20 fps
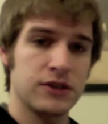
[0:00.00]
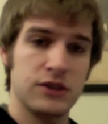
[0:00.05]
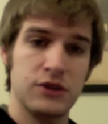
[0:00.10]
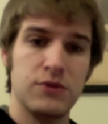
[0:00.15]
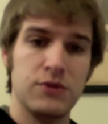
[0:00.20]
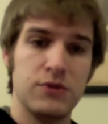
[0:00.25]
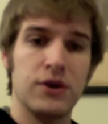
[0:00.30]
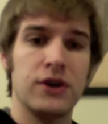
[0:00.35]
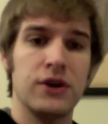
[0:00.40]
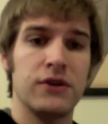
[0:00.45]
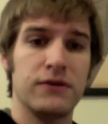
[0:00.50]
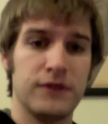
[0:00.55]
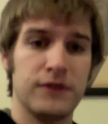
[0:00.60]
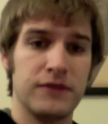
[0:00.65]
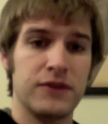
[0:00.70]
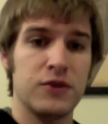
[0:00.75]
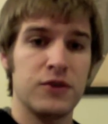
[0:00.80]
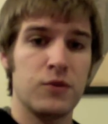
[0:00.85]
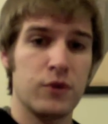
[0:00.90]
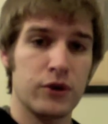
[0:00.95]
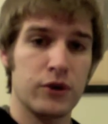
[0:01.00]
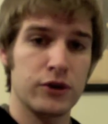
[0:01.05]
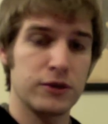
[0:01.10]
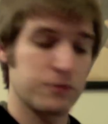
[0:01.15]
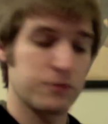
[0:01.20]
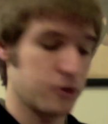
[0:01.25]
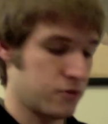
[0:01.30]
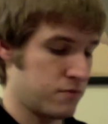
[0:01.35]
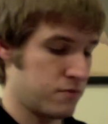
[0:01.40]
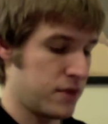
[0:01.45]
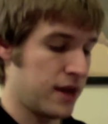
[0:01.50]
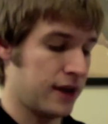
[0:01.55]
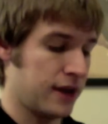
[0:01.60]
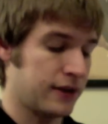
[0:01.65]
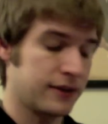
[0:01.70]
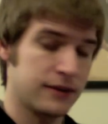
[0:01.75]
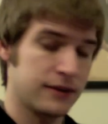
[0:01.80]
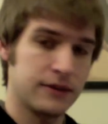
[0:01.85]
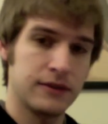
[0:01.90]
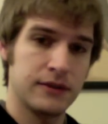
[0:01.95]
250 words per
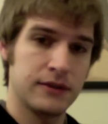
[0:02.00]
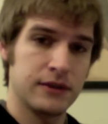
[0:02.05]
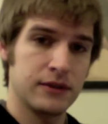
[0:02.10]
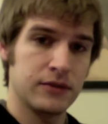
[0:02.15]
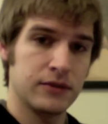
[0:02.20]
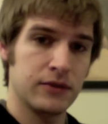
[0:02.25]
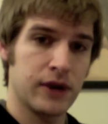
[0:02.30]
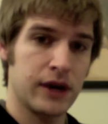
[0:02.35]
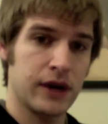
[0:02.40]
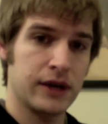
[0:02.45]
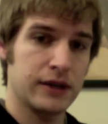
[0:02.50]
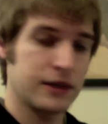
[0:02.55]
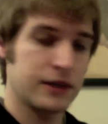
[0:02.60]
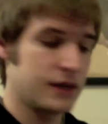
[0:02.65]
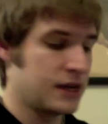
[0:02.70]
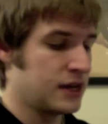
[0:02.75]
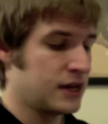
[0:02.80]
minute, right?